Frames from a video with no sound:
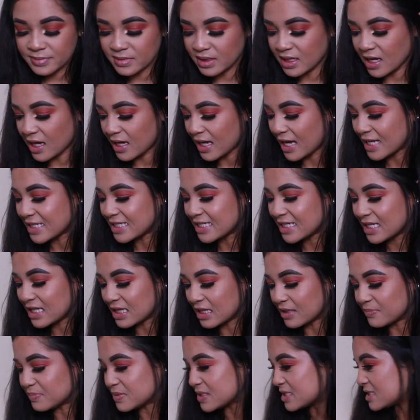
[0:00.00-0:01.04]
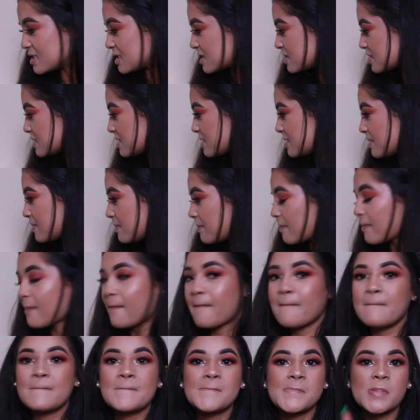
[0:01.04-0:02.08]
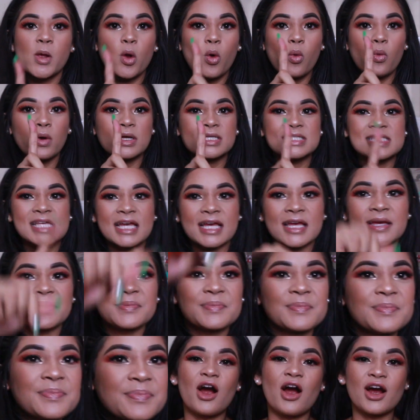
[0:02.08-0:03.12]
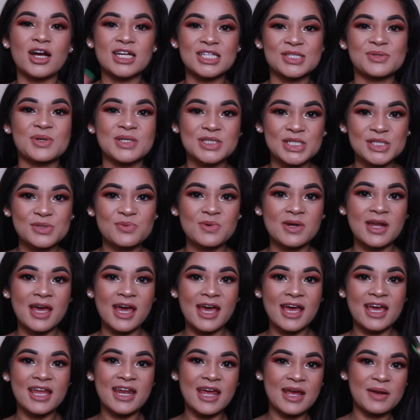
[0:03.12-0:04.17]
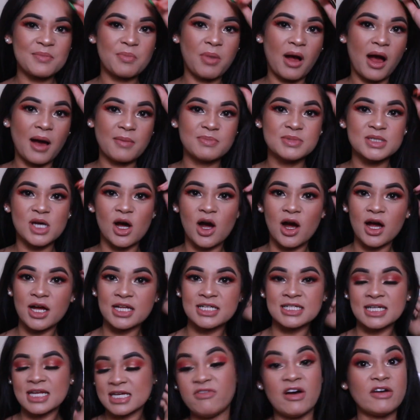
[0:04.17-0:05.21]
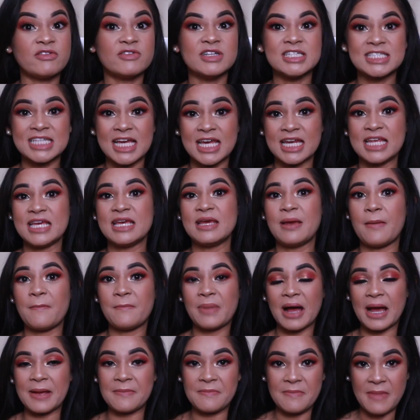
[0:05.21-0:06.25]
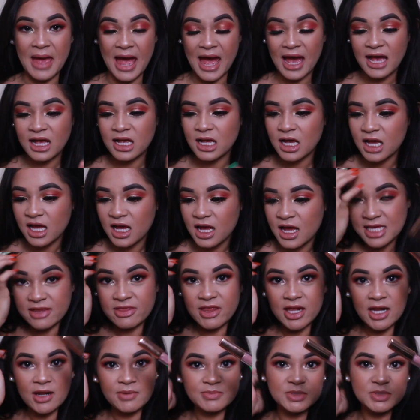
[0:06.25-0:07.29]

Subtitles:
Yeah, I need a lipstick. 1 second. Alright, so I just went ahead and popped on Velvet Teddy by MAC, and then